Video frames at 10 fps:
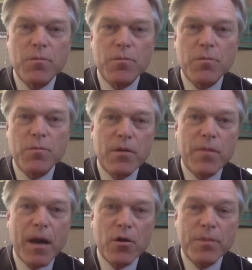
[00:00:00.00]
nuclear
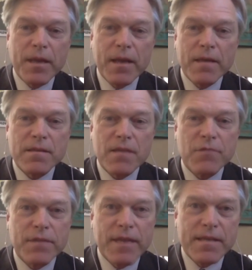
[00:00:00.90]
power plant several
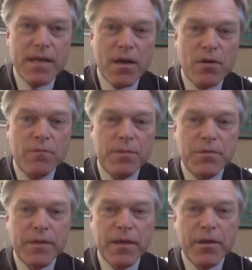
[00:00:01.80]
days ago
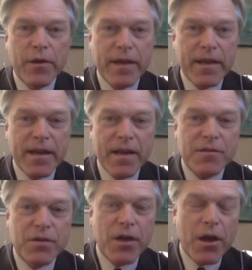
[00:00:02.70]
between Ukrainian
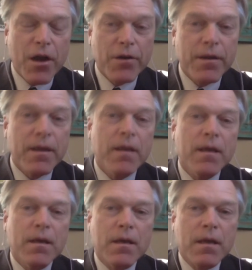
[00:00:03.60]
National Guard
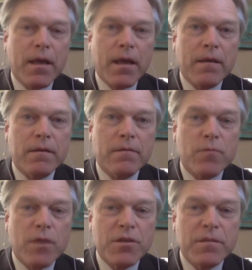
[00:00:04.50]
and
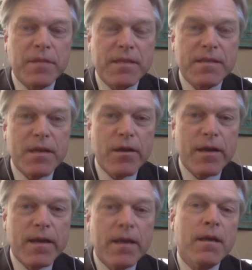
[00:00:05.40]
Russian
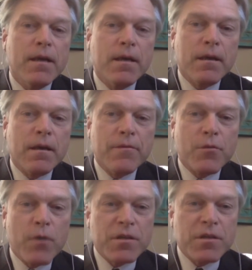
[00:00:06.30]
military. The
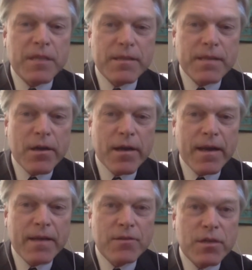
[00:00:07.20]
Russian military
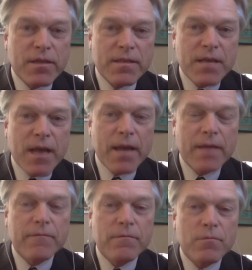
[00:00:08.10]
took the site
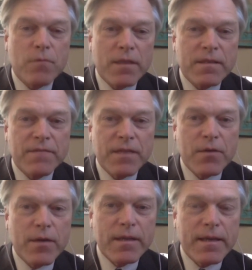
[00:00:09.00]
relatively
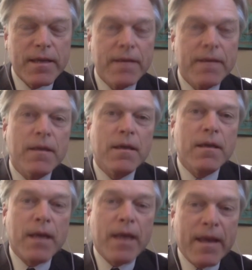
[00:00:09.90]
quickly
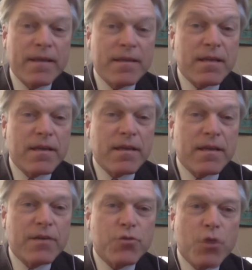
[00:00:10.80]
and is in
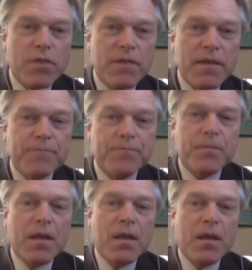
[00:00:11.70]
control of it.
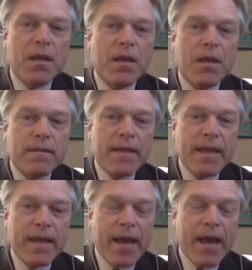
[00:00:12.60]

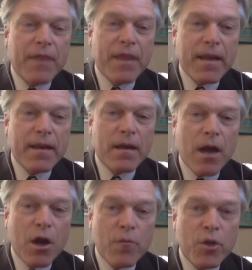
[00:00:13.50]
The heavy
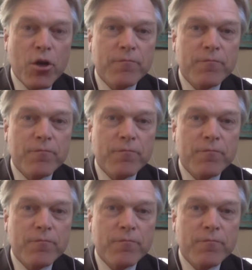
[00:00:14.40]
armor, the